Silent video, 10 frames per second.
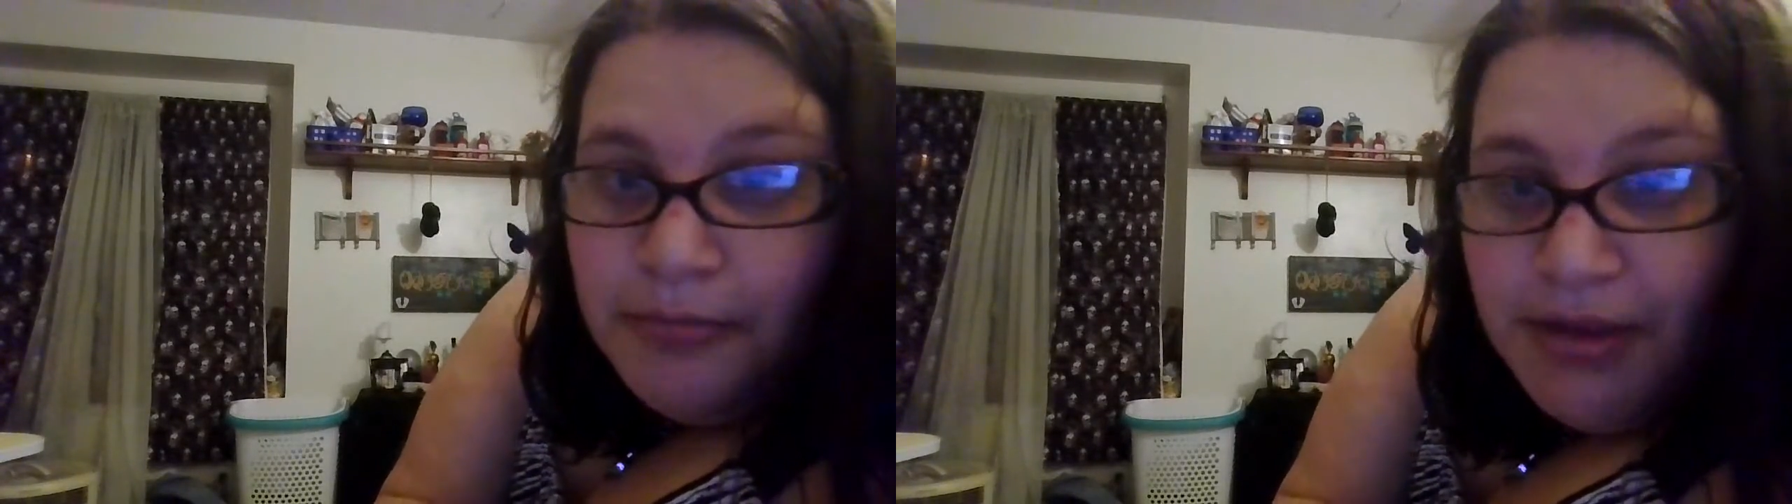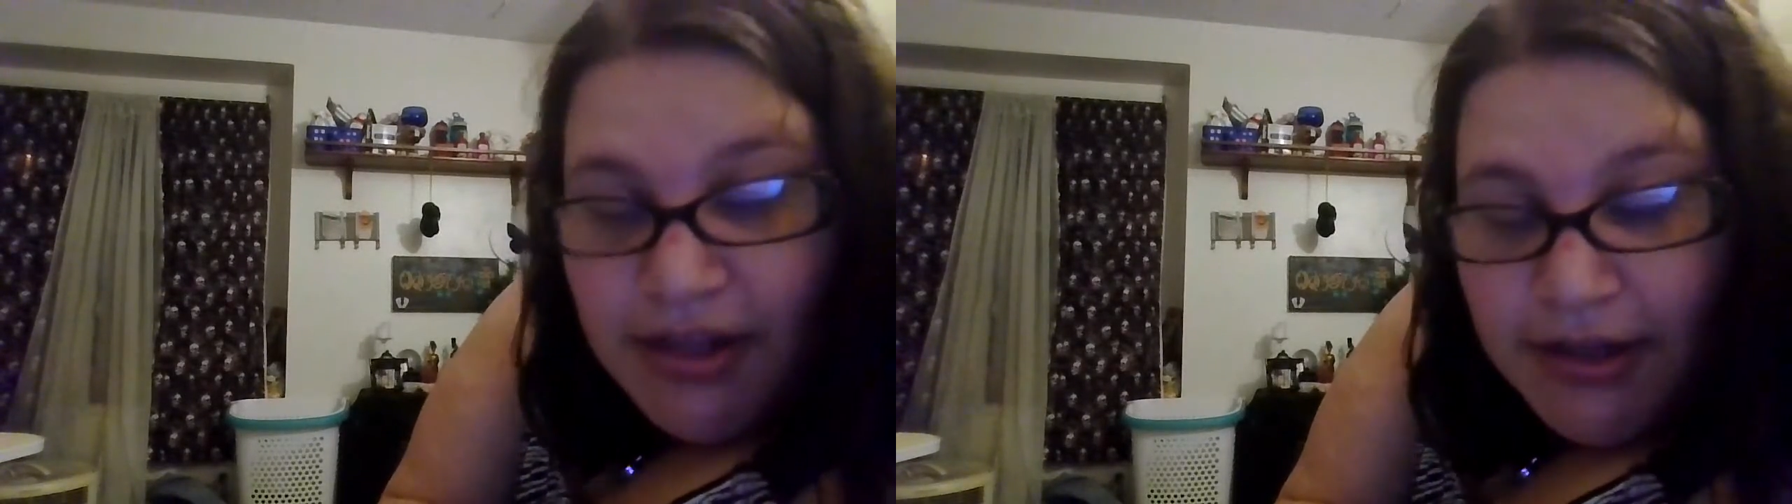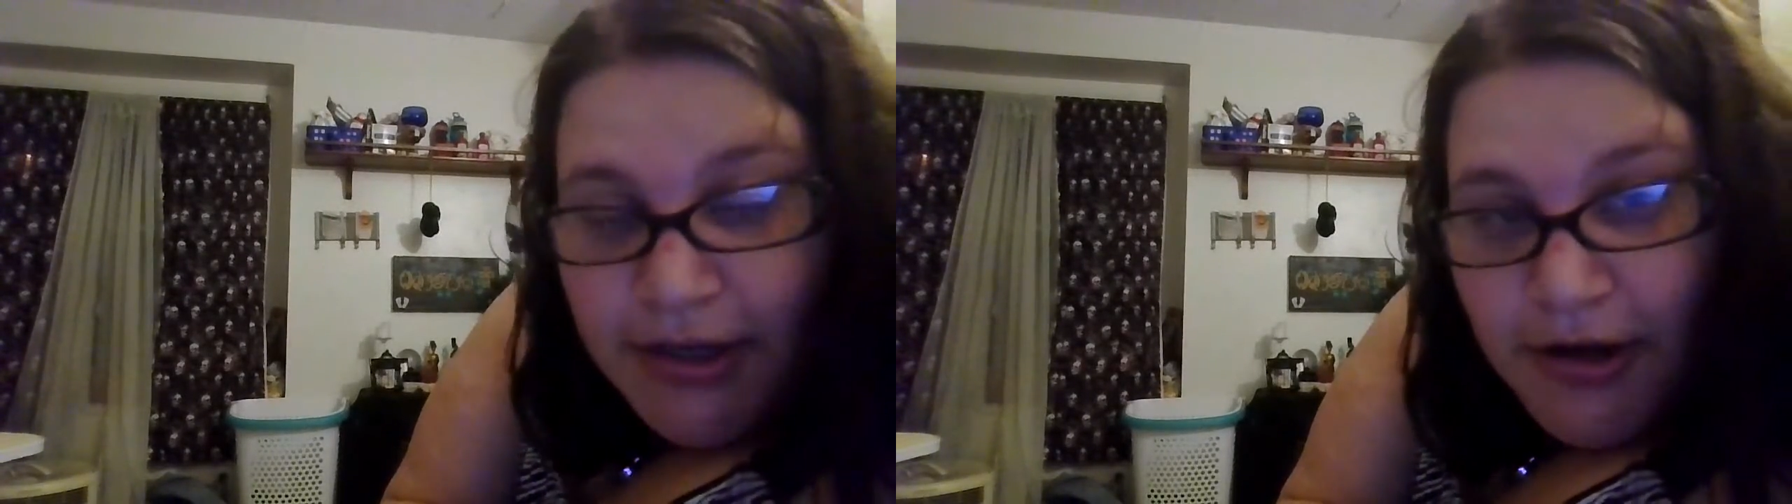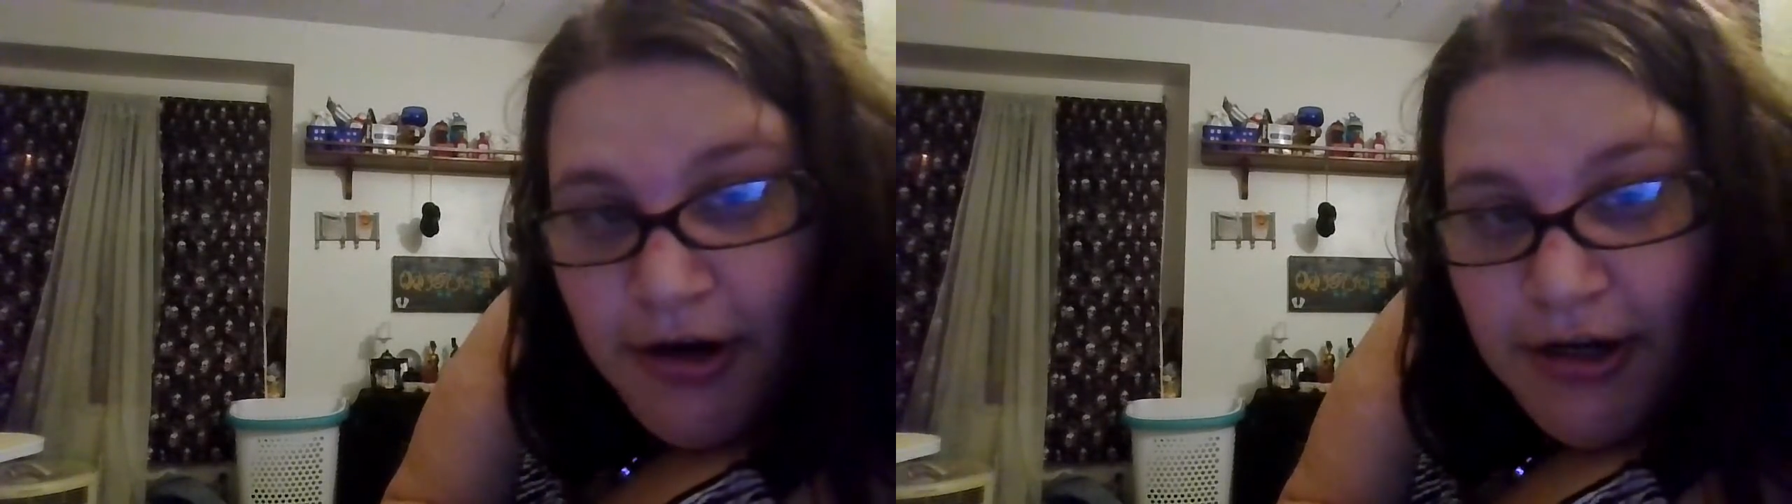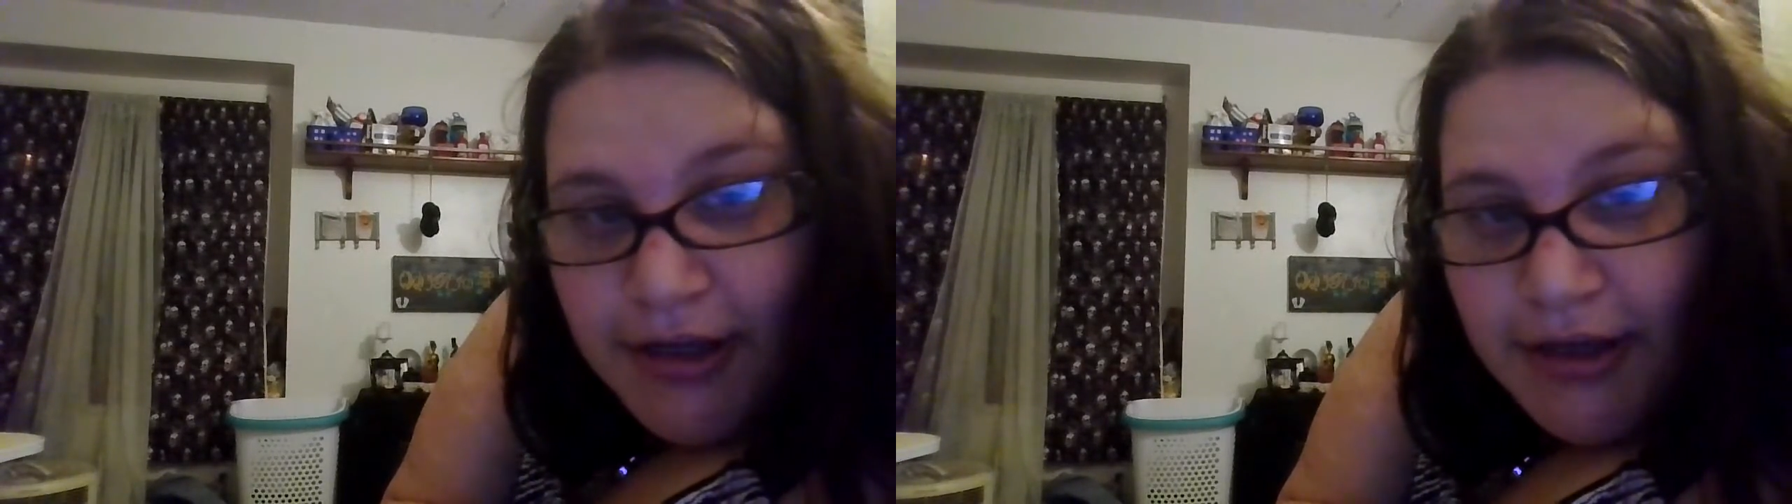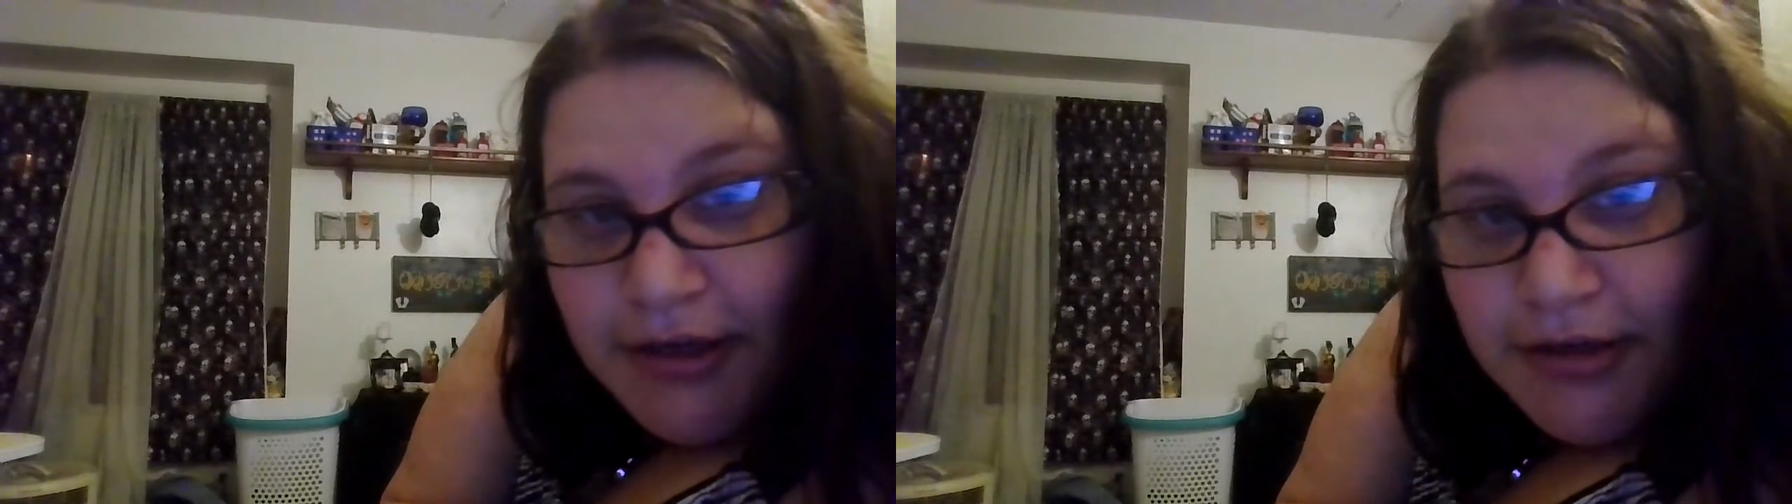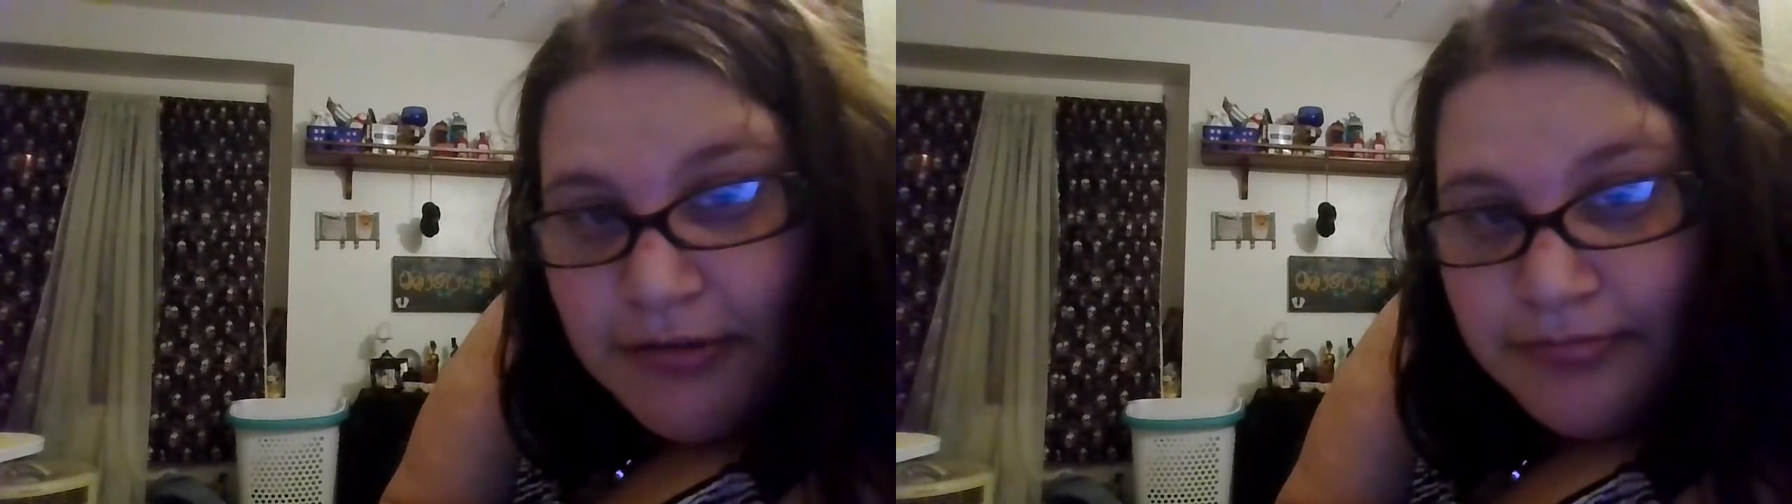peeling garlic,